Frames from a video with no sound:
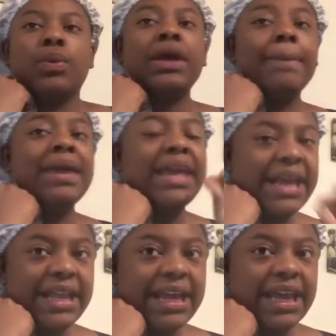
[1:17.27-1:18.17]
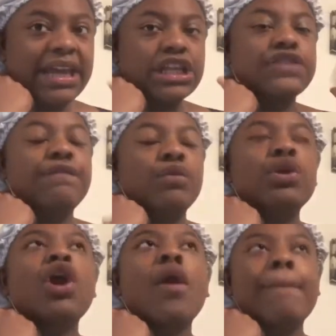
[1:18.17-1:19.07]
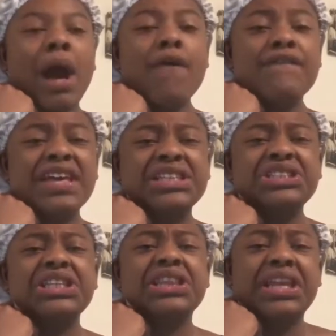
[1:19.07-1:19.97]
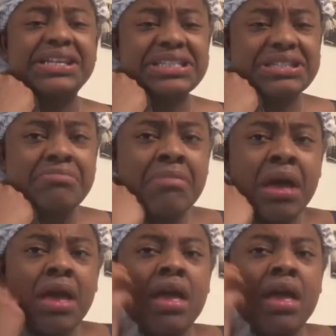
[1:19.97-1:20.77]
We can be eating and it's food in her mouth and she licks them.